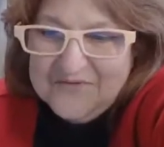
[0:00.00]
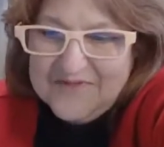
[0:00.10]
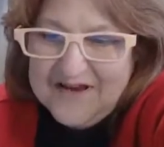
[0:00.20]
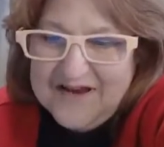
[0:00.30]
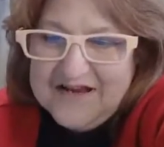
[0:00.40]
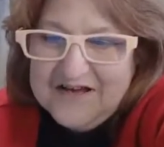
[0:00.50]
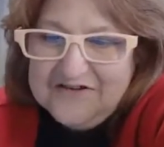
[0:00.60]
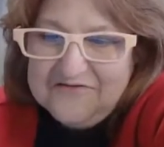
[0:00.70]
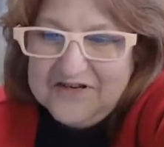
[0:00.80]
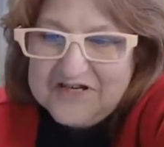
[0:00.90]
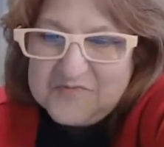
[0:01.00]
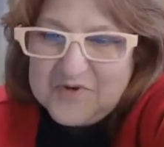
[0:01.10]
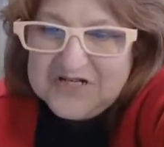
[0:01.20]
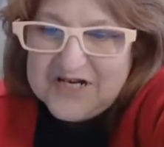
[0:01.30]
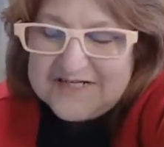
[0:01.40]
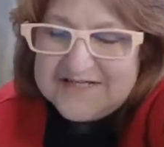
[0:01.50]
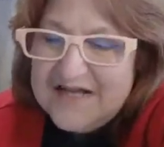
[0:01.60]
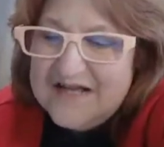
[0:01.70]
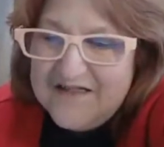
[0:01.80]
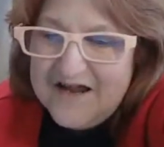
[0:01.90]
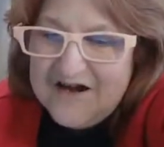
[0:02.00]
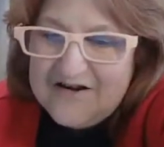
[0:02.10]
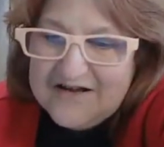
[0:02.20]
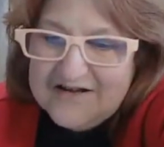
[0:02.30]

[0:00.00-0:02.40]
Without any unfinished projects. There.